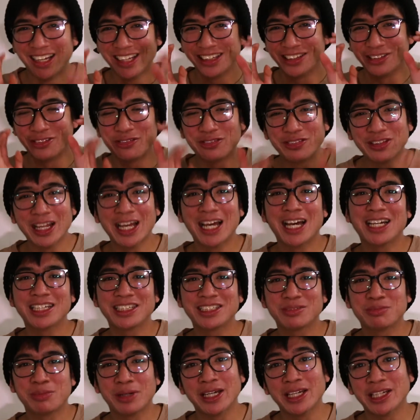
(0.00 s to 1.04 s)
The
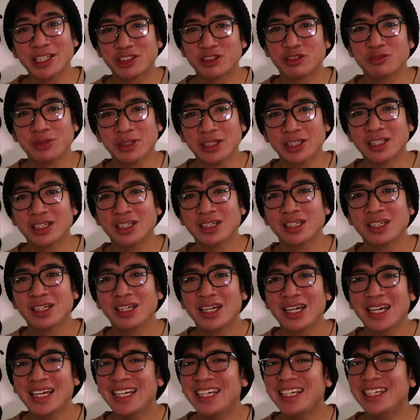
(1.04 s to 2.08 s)
Flash by Ezra Miller.
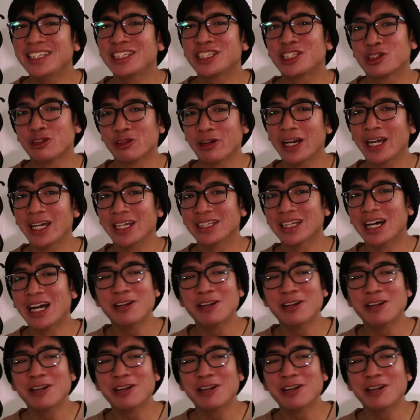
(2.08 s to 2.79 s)
He is great.